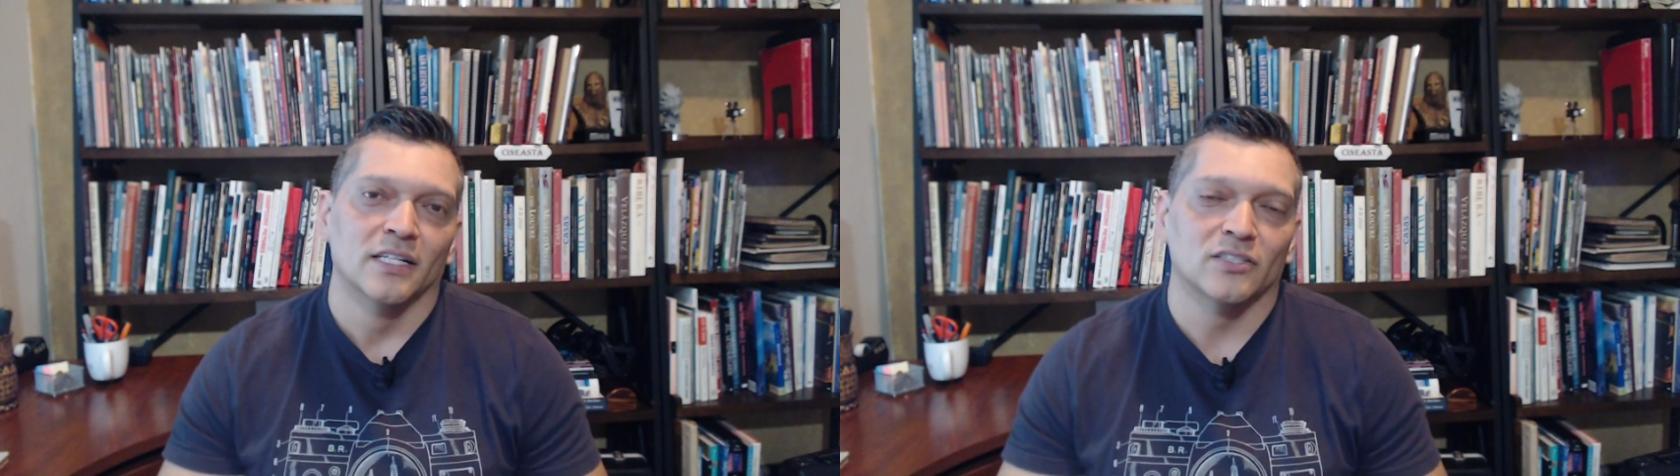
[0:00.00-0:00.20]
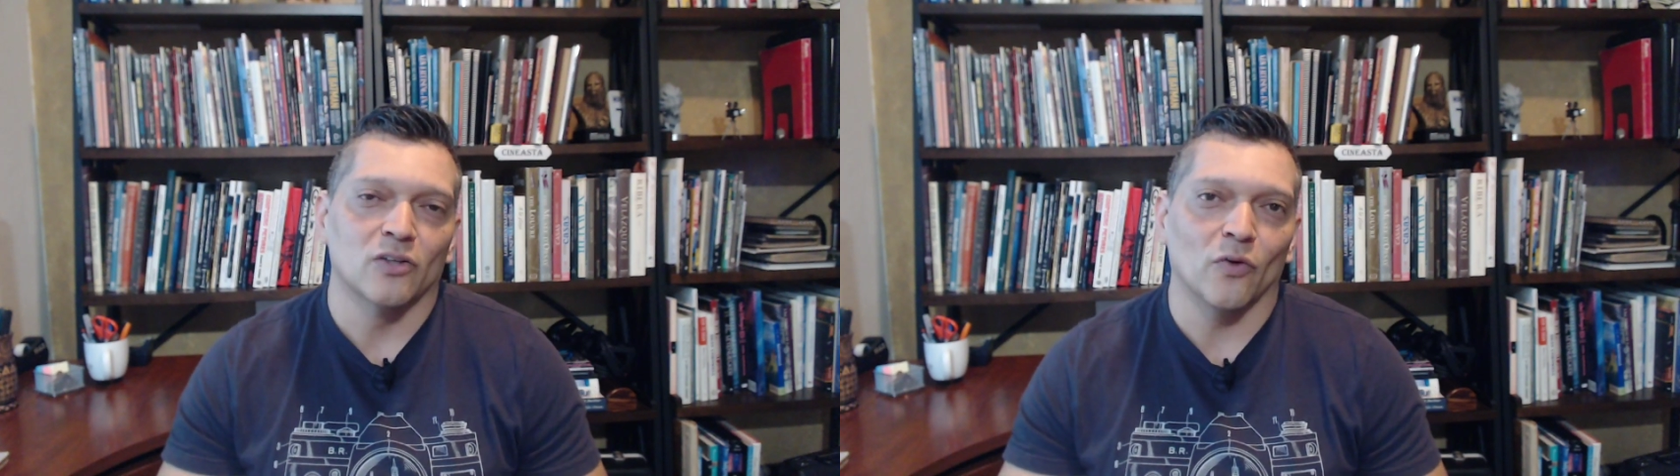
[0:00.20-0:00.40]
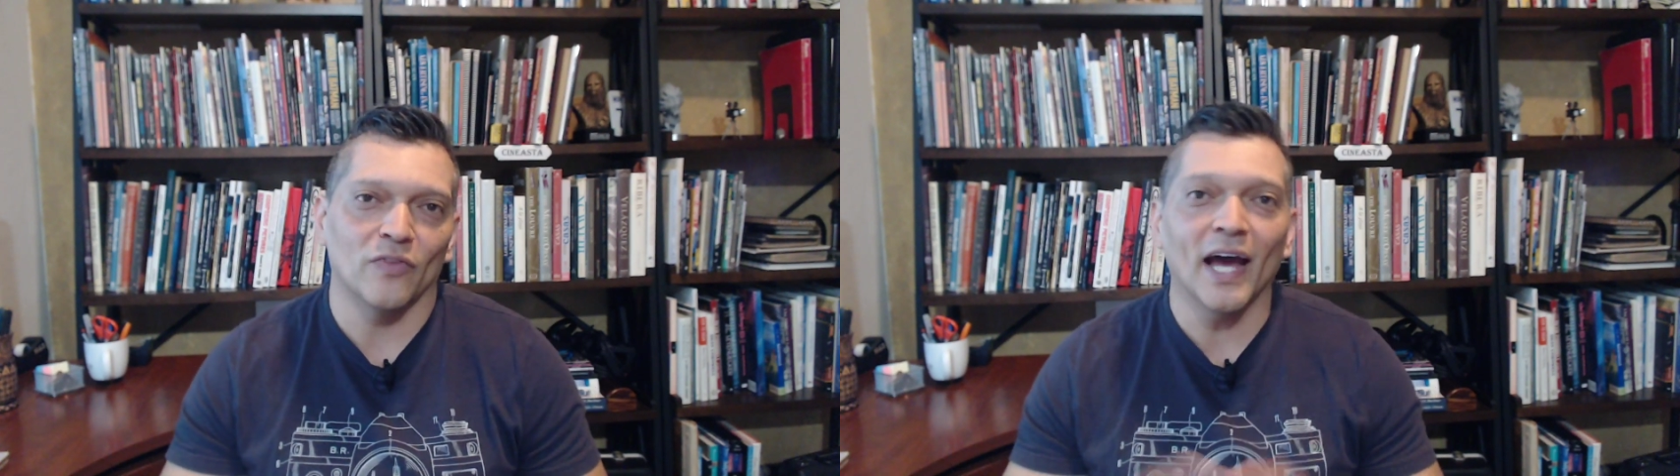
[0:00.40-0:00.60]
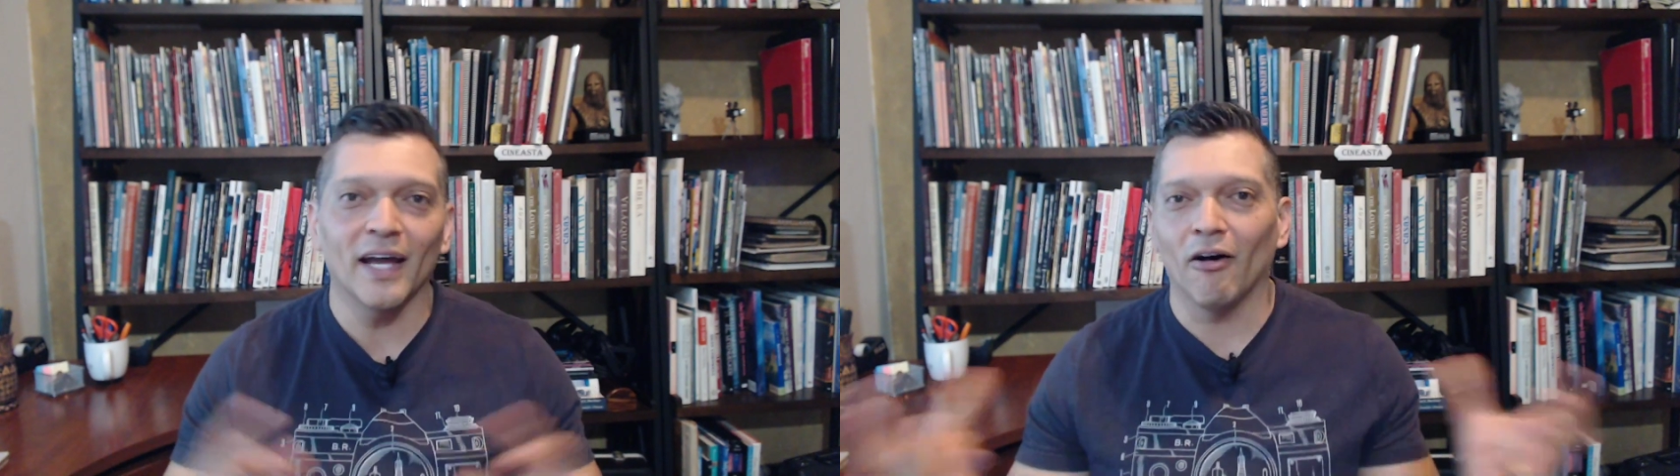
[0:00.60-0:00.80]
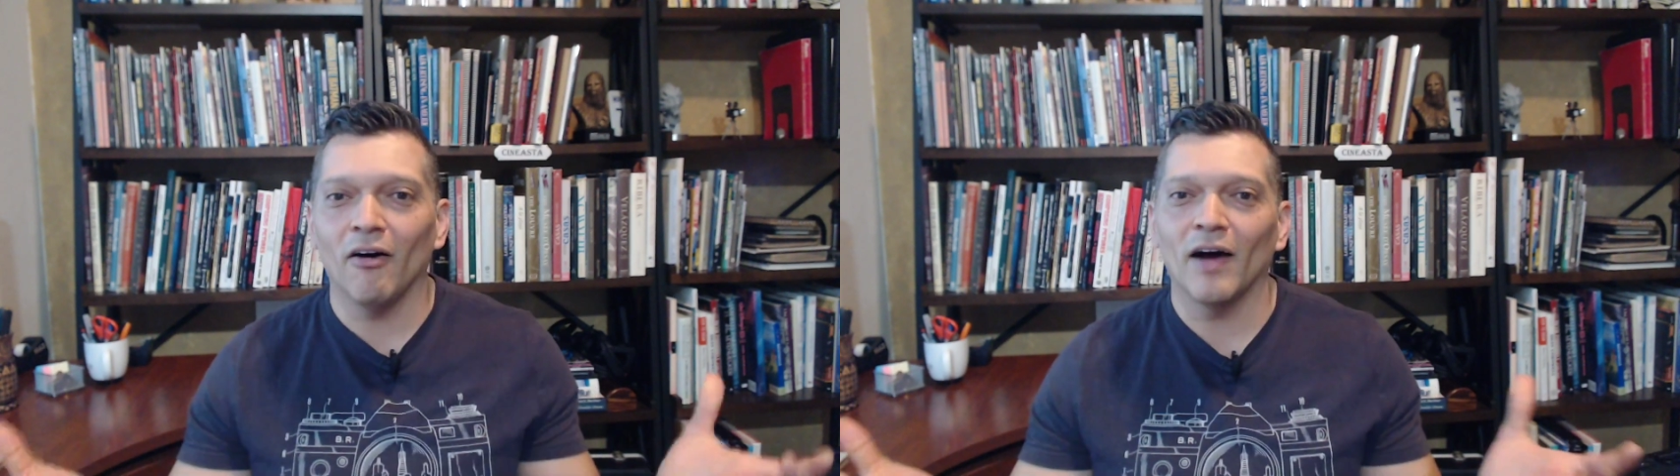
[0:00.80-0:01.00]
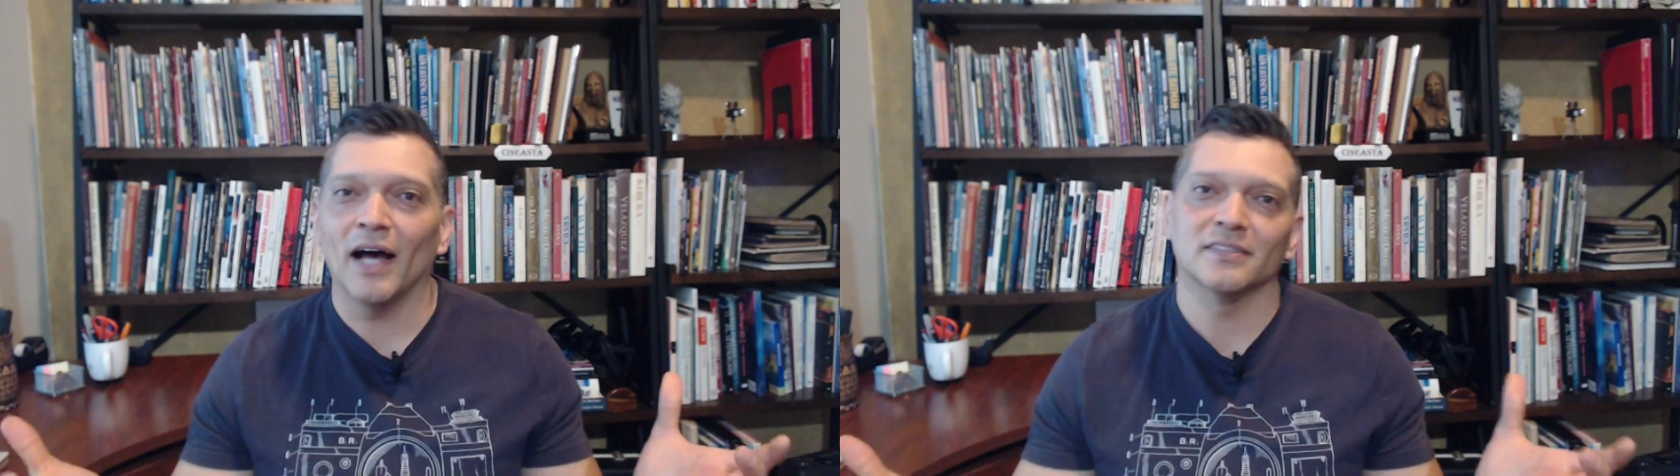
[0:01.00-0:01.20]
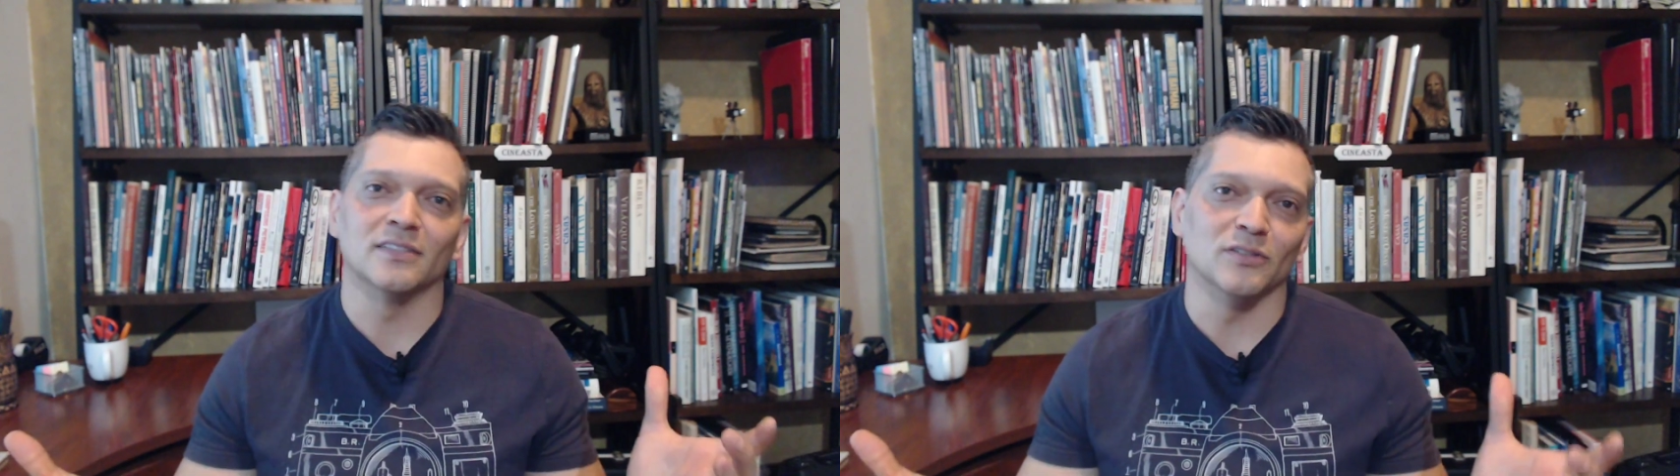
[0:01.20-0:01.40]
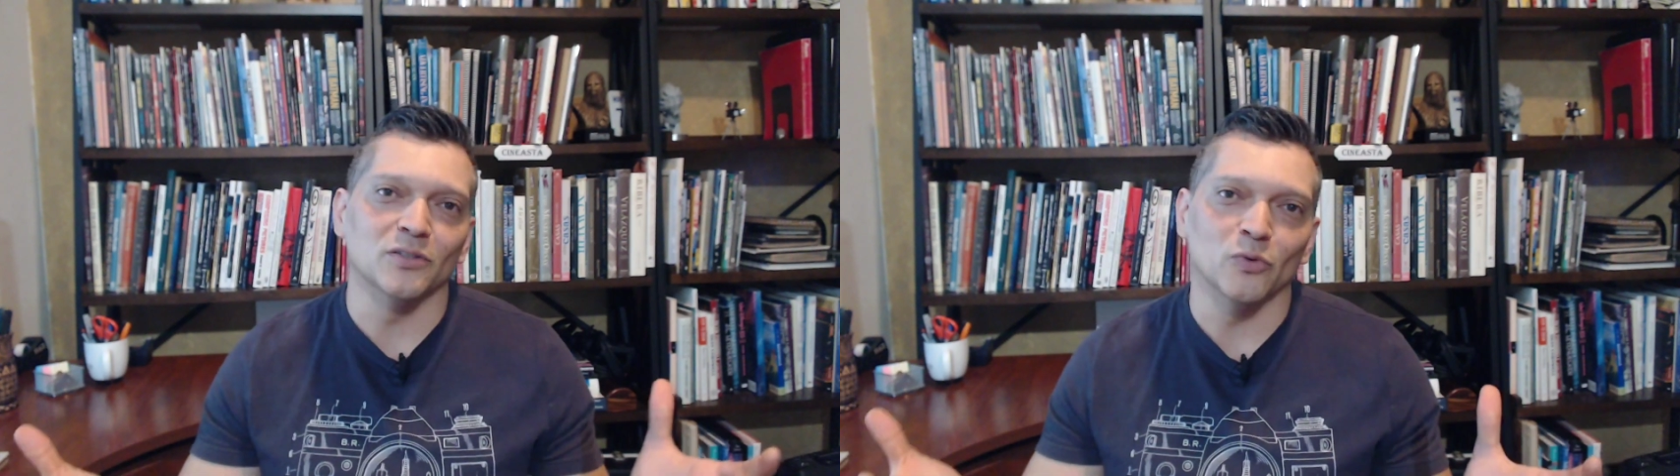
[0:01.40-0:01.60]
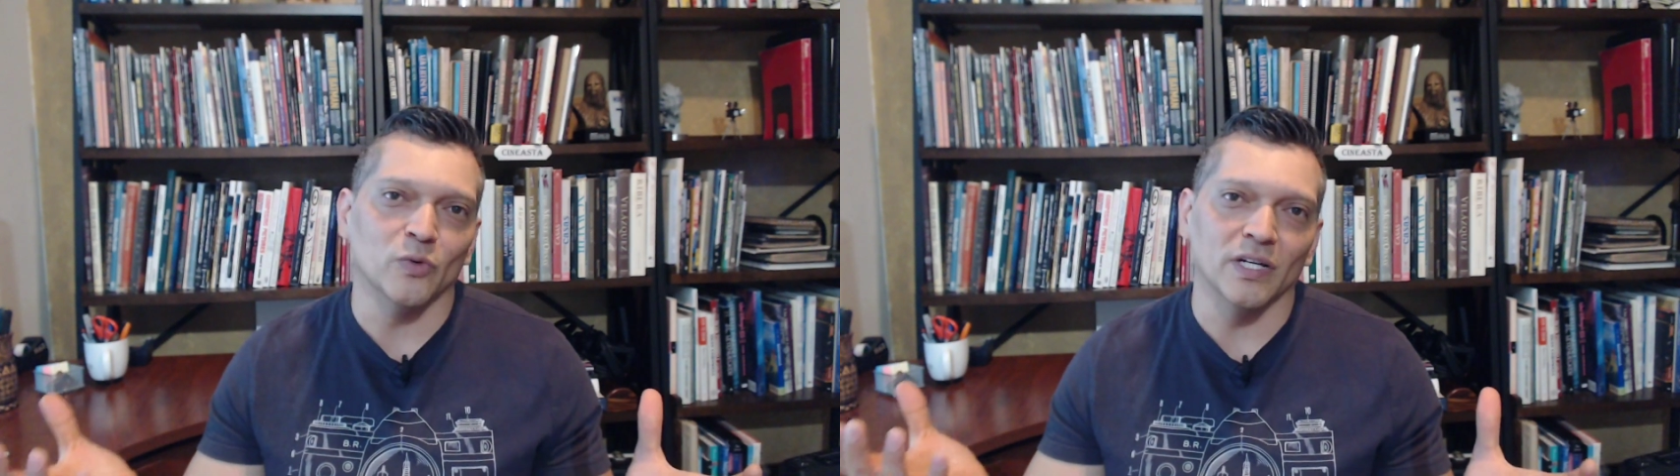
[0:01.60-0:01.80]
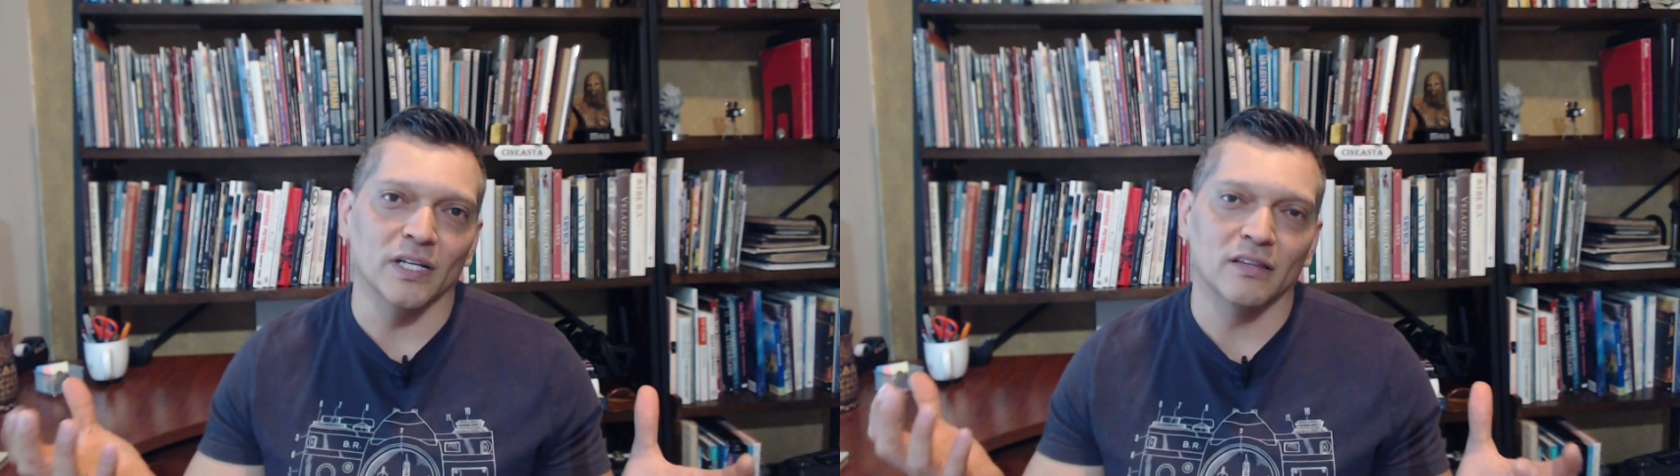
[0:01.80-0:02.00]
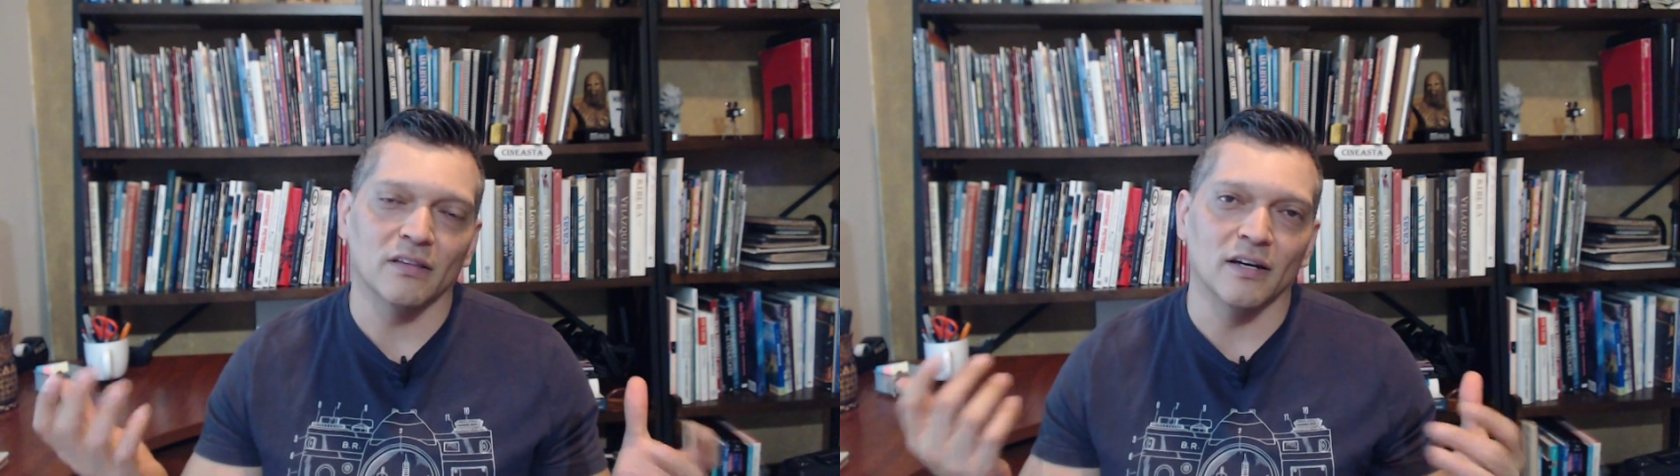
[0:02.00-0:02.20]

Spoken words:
So that all has to do with